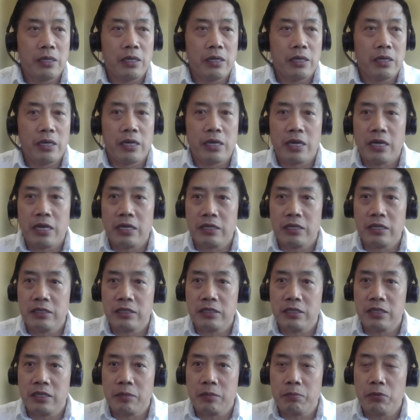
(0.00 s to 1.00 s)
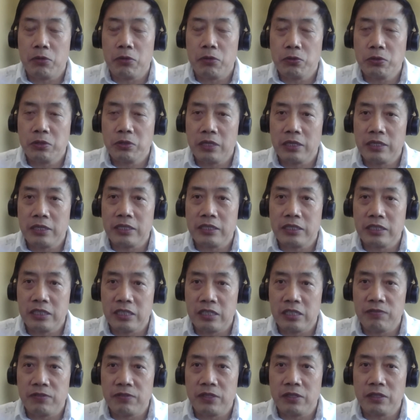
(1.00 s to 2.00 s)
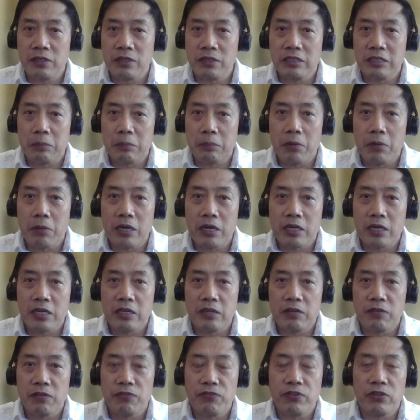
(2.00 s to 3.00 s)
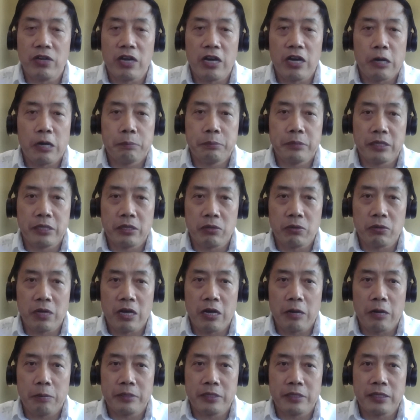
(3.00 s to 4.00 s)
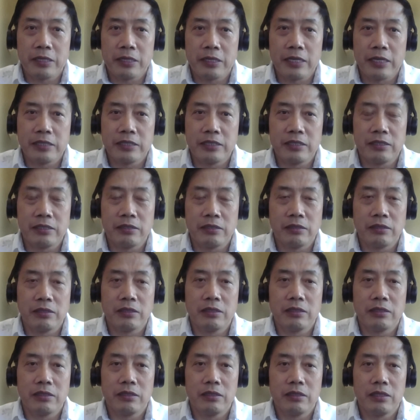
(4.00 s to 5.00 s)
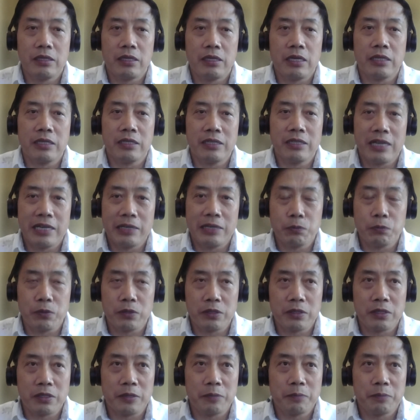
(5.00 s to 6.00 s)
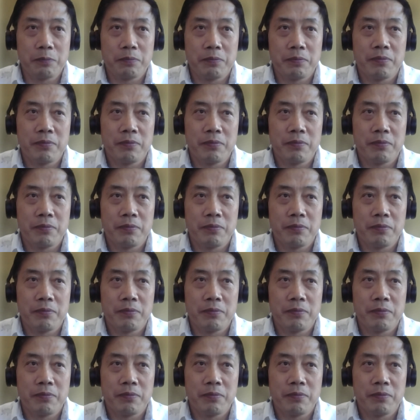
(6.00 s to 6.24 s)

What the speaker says: and mostly serving the market for optical communications and networking.